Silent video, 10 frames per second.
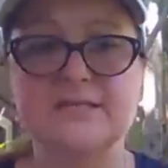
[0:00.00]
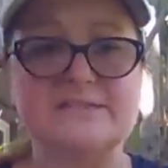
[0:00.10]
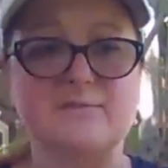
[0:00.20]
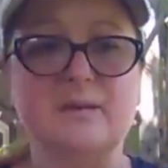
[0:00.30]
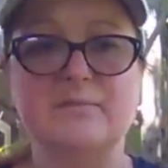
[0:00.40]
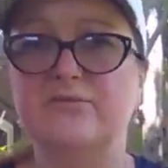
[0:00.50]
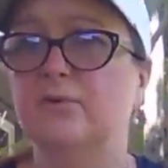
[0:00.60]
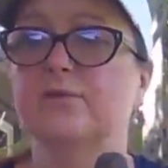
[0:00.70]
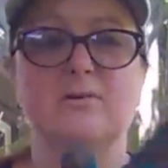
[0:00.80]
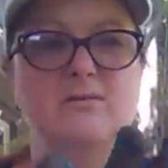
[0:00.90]
and things from him
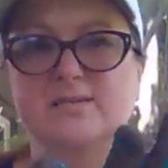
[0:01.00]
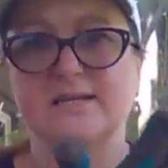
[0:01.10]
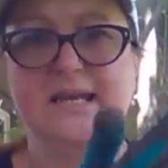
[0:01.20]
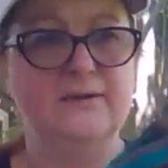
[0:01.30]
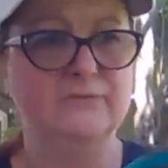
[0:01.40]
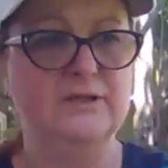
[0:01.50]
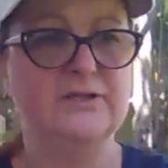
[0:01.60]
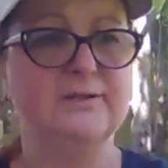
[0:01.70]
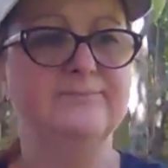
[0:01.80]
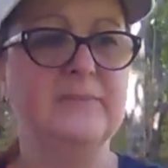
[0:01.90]
before, and they're always, again, really
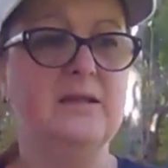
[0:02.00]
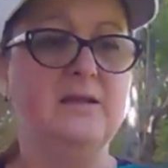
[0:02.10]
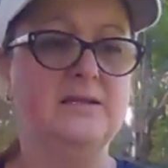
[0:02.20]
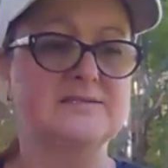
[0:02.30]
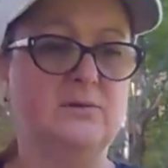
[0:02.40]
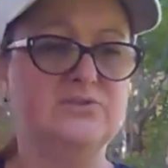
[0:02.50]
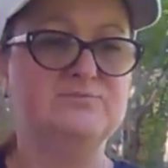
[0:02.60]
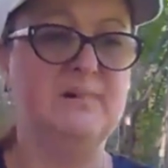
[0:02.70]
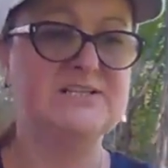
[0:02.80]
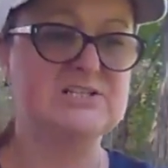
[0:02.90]
good. So
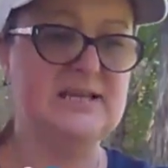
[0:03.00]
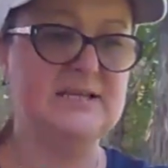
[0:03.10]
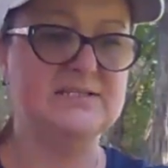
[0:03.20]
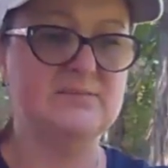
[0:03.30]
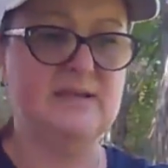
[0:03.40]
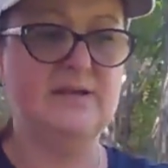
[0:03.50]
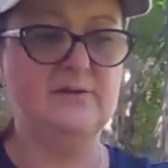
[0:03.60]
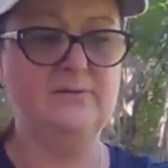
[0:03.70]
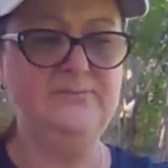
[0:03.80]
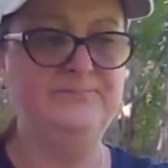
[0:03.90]
much like a
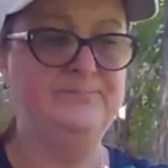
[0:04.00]
tomato,